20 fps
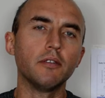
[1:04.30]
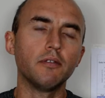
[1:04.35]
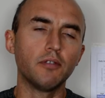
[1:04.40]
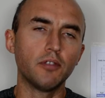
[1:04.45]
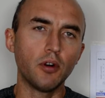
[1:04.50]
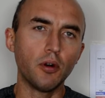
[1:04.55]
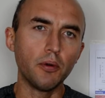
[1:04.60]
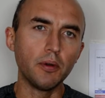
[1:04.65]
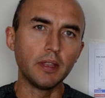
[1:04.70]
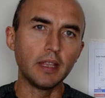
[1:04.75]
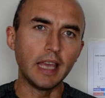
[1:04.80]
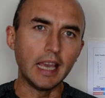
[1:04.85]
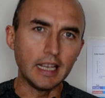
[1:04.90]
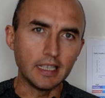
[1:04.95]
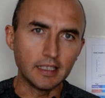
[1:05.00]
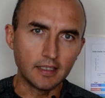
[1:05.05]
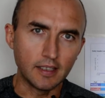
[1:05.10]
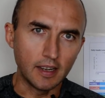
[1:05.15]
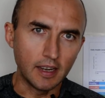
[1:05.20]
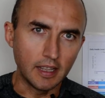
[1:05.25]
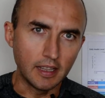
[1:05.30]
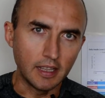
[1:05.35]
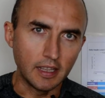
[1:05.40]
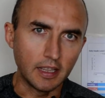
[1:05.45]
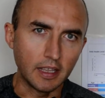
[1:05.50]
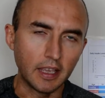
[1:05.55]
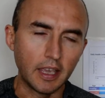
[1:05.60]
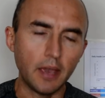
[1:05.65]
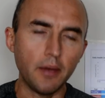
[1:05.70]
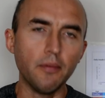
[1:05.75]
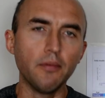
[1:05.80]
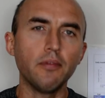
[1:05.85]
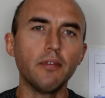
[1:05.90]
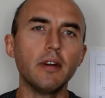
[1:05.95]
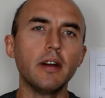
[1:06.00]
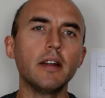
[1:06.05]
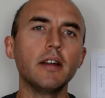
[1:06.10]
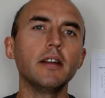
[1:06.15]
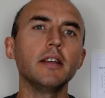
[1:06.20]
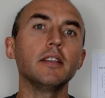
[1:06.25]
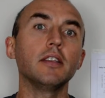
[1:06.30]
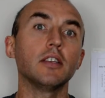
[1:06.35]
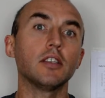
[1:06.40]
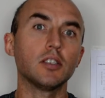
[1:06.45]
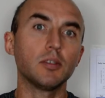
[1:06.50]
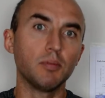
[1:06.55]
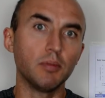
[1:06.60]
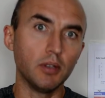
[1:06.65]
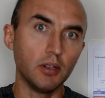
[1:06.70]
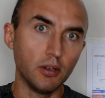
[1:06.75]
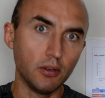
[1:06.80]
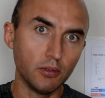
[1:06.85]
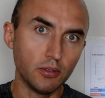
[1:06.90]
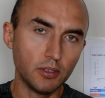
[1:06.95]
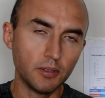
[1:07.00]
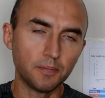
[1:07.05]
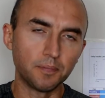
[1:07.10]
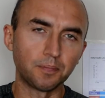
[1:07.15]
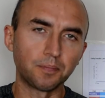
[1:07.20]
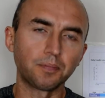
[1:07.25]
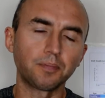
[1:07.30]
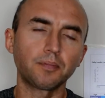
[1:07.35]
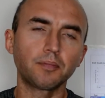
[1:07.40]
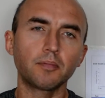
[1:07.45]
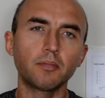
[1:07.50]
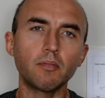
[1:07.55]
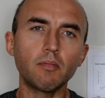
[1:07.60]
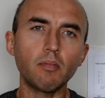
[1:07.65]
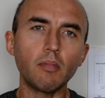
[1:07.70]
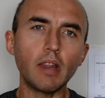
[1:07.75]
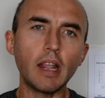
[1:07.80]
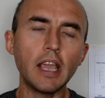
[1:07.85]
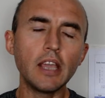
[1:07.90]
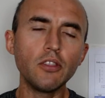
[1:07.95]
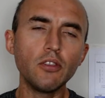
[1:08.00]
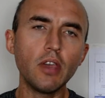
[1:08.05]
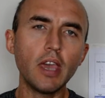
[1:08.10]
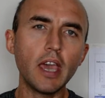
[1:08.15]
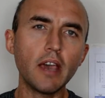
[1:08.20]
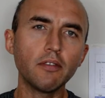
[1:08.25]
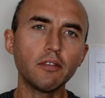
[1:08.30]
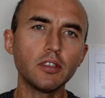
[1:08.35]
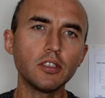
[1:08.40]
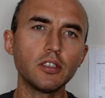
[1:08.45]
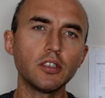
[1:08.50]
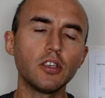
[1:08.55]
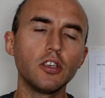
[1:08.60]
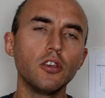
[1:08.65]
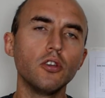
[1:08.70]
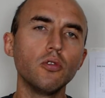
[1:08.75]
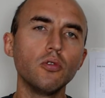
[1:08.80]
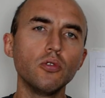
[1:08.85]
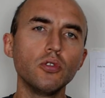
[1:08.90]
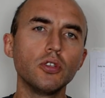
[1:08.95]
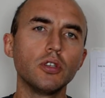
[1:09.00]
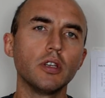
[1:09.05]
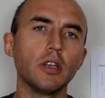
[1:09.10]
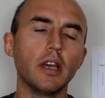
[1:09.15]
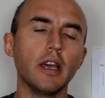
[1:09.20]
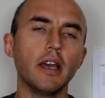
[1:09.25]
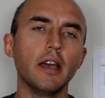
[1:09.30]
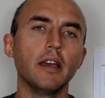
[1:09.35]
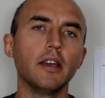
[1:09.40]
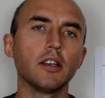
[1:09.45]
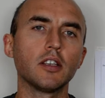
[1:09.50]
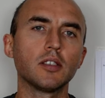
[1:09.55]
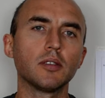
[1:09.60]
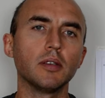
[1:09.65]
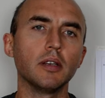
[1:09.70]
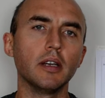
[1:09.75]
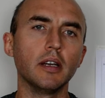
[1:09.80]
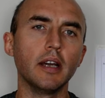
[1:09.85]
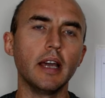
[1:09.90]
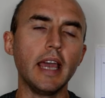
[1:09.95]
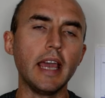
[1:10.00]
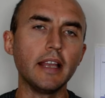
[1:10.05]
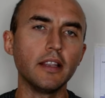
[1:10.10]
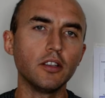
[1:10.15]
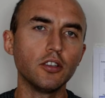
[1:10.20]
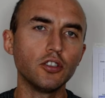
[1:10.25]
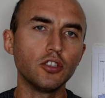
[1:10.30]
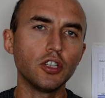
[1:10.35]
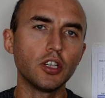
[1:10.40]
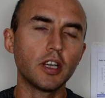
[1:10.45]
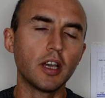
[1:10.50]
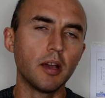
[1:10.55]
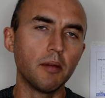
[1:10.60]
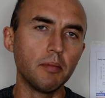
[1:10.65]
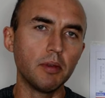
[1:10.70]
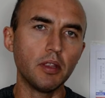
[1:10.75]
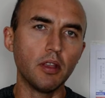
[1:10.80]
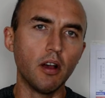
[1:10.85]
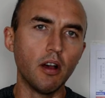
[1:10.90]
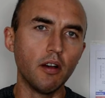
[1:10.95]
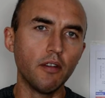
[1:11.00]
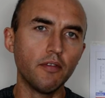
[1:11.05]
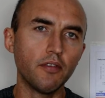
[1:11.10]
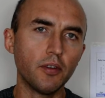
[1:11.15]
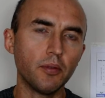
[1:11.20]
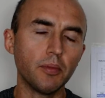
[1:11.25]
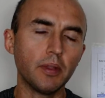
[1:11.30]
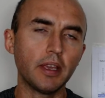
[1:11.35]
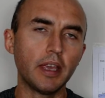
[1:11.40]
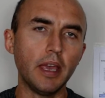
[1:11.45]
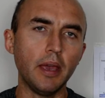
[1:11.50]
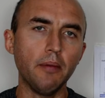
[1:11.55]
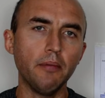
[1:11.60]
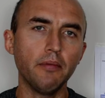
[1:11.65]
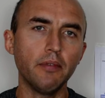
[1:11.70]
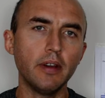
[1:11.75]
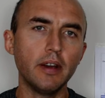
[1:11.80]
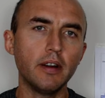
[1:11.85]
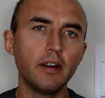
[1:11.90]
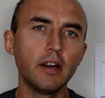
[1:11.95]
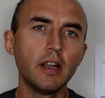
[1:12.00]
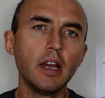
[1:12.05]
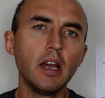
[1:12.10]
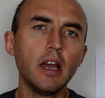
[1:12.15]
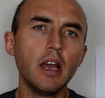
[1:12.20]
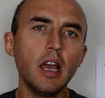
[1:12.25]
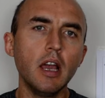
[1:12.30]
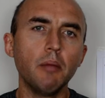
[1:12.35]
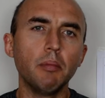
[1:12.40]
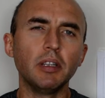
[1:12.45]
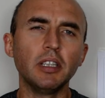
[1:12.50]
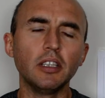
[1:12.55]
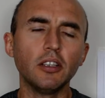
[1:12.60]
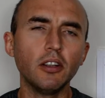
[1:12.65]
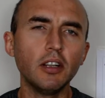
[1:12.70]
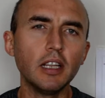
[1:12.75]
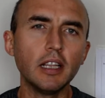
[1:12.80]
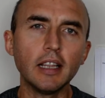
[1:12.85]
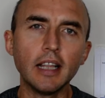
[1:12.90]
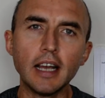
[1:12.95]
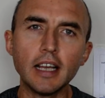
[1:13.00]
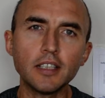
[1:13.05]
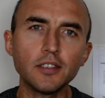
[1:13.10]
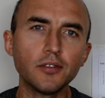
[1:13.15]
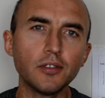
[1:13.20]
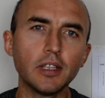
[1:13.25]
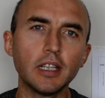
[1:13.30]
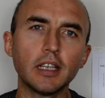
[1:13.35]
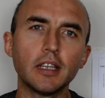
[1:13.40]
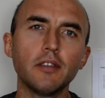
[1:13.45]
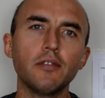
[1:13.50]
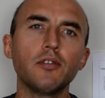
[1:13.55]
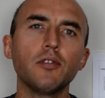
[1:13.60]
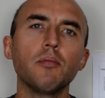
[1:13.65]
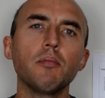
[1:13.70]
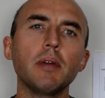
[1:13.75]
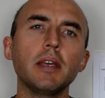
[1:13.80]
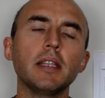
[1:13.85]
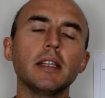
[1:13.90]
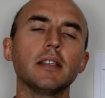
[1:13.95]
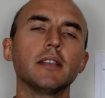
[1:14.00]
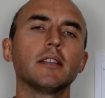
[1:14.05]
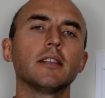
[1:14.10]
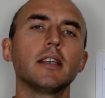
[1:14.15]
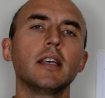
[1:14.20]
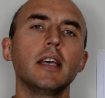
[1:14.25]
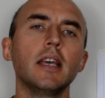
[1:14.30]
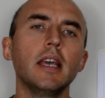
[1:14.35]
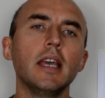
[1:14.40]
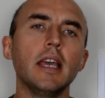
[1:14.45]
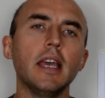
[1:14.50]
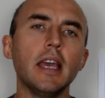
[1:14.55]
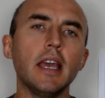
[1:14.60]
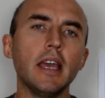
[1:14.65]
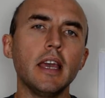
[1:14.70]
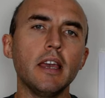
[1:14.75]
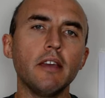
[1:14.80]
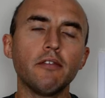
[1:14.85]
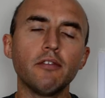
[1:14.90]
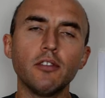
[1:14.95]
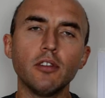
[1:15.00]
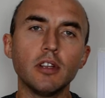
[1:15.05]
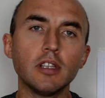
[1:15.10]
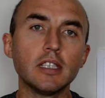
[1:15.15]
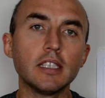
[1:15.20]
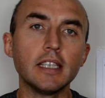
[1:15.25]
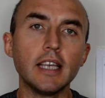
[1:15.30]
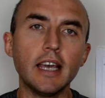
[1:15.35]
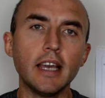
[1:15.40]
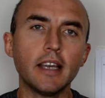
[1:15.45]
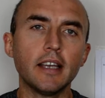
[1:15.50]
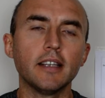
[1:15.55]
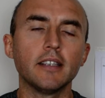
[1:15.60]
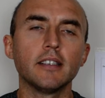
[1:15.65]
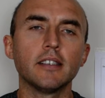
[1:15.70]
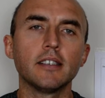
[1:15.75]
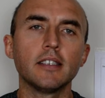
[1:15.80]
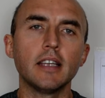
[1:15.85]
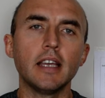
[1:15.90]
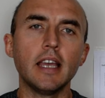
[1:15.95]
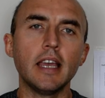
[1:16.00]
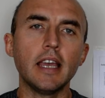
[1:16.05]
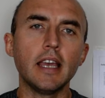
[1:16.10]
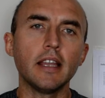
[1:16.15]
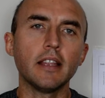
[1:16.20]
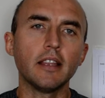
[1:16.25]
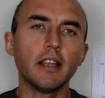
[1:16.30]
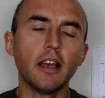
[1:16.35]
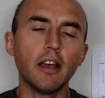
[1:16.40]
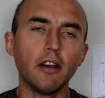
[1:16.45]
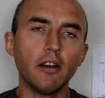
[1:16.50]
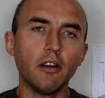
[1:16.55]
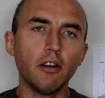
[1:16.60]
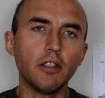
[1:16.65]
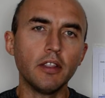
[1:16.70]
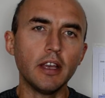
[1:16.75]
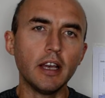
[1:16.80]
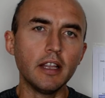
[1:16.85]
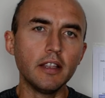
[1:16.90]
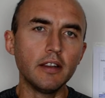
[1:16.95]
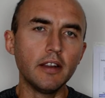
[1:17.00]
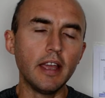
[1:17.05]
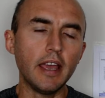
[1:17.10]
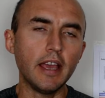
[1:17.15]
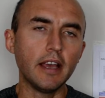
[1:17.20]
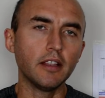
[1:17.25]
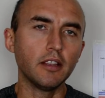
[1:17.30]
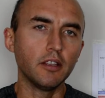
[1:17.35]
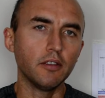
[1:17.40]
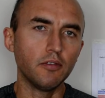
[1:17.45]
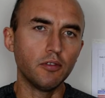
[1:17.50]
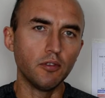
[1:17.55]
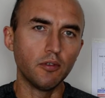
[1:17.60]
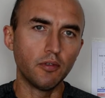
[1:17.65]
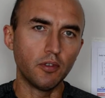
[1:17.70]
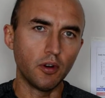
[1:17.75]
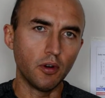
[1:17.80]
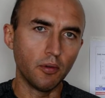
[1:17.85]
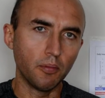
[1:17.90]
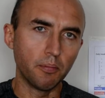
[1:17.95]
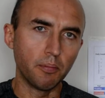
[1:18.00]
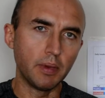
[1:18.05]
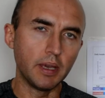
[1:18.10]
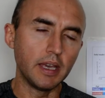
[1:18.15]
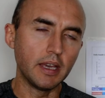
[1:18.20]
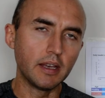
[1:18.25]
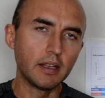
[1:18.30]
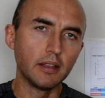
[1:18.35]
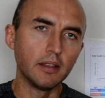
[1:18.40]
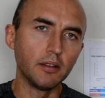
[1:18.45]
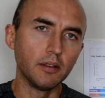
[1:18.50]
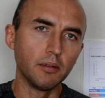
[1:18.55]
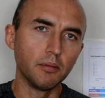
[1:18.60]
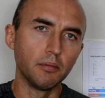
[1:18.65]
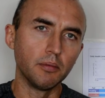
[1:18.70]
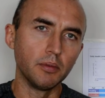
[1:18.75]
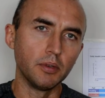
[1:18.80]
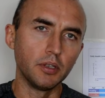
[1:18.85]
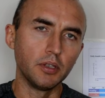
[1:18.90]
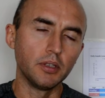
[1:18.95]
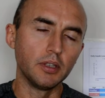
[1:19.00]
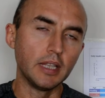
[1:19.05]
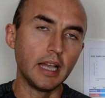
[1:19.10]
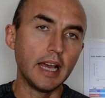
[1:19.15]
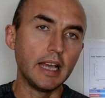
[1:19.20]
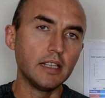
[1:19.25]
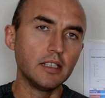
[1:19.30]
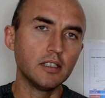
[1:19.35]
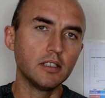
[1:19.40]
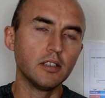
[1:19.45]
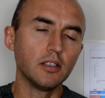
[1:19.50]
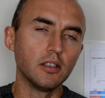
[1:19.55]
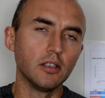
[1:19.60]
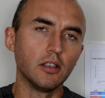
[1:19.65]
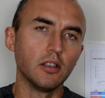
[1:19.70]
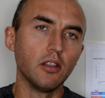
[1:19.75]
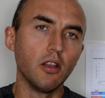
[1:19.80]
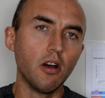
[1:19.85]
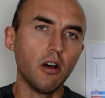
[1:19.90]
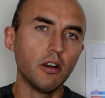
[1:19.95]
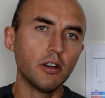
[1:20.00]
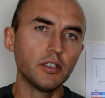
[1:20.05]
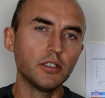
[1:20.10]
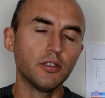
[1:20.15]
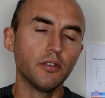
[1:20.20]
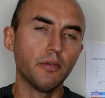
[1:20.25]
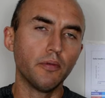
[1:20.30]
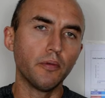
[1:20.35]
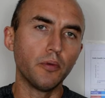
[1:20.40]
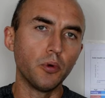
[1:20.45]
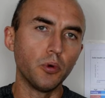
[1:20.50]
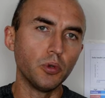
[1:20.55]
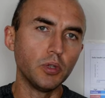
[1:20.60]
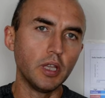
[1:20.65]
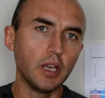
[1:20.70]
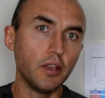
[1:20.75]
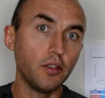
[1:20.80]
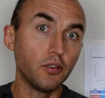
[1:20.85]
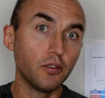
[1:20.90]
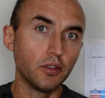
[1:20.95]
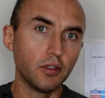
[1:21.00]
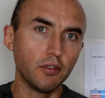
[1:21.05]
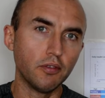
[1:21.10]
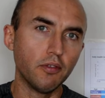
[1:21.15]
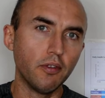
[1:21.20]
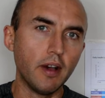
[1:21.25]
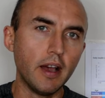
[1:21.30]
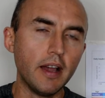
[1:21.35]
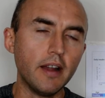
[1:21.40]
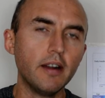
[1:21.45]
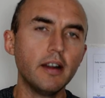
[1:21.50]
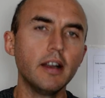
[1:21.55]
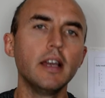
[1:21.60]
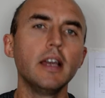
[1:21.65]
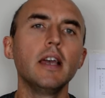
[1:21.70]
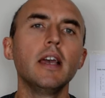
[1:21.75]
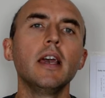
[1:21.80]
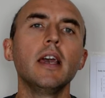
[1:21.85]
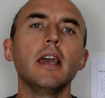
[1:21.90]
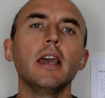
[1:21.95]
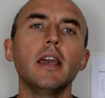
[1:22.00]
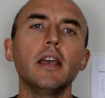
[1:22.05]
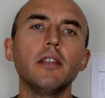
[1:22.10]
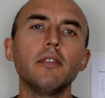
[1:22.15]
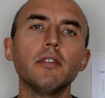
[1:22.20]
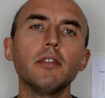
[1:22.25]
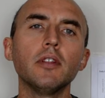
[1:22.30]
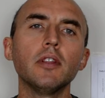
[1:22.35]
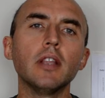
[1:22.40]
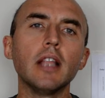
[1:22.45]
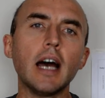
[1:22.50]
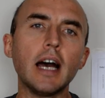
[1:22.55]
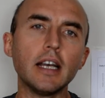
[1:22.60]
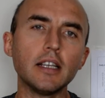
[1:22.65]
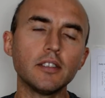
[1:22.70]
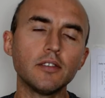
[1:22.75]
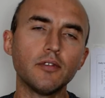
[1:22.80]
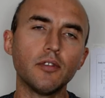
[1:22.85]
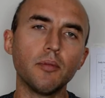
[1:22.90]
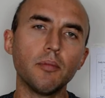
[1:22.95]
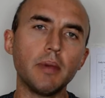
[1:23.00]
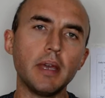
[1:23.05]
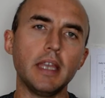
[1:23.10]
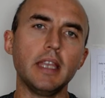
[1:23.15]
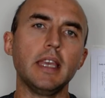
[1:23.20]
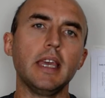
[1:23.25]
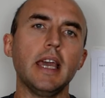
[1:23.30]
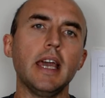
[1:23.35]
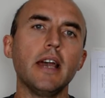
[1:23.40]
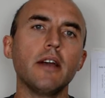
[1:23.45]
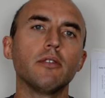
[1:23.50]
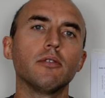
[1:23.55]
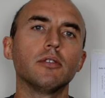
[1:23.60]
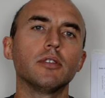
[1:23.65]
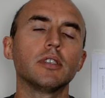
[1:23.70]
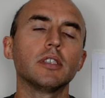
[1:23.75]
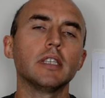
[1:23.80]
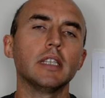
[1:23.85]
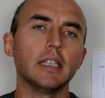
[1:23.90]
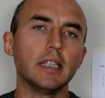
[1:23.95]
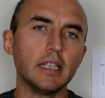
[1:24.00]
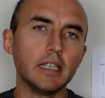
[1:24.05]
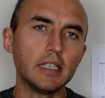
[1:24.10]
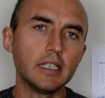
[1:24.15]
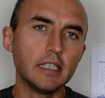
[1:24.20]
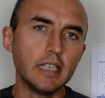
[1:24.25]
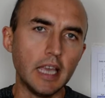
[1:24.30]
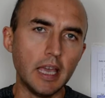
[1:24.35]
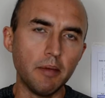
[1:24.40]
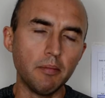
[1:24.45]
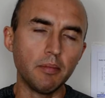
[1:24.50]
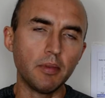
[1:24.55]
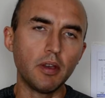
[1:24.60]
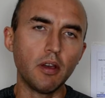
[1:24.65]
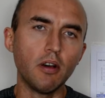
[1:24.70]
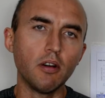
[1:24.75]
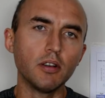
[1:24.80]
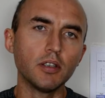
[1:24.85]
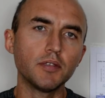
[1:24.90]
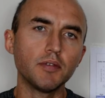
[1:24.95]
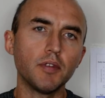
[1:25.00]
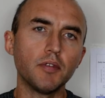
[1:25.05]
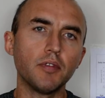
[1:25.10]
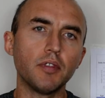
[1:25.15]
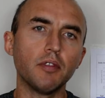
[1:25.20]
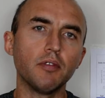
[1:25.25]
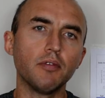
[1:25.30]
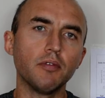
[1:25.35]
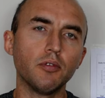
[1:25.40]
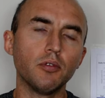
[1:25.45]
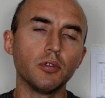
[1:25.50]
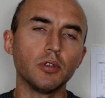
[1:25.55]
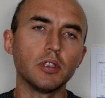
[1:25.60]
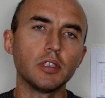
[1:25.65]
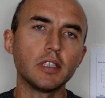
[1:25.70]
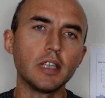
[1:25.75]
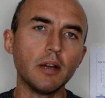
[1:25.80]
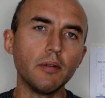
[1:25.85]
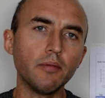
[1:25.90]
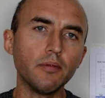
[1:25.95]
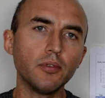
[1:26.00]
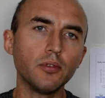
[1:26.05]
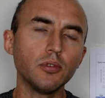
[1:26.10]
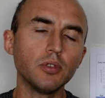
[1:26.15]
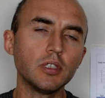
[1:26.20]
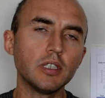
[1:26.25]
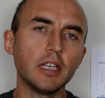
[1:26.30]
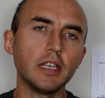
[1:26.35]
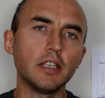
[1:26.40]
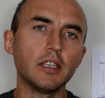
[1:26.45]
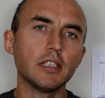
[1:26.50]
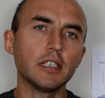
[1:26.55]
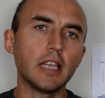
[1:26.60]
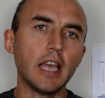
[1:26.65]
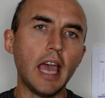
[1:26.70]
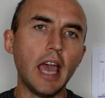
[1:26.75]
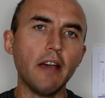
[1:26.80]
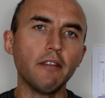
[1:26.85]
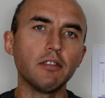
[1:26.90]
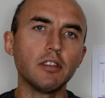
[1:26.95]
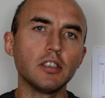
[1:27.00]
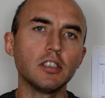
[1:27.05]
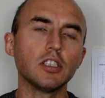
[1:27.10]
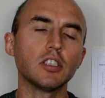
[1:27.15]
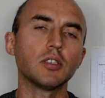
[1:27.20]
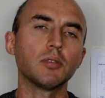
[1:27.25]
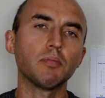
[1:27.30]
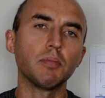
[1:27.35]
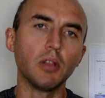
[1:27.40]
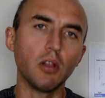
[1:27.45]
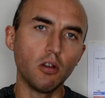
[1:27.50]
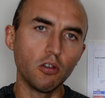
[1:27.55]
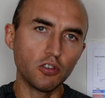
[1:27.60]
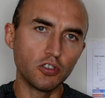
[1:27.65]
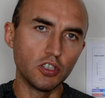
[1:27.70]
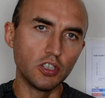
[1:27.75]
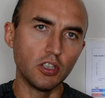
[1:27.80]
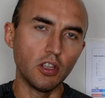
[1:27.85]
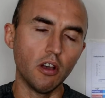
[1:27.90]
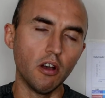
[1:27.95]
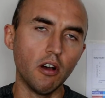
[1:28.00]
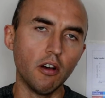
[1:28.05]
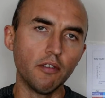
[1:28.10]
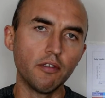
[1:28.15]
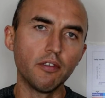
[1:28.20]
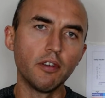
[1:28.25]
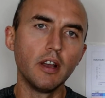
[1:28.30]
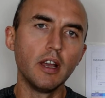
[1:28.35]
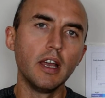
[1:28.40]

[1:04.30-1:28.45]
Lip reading: throwing gasoline in a campfire, it explodes, and you have this huge energy coming off from the campfire, but it only lasts for like a few minutes, if not seconds. And on the other hand, if you throw big, nice logs of wood into the fire, it will last for many hours. And the same goes with the food. Some foods, they just have this explosion of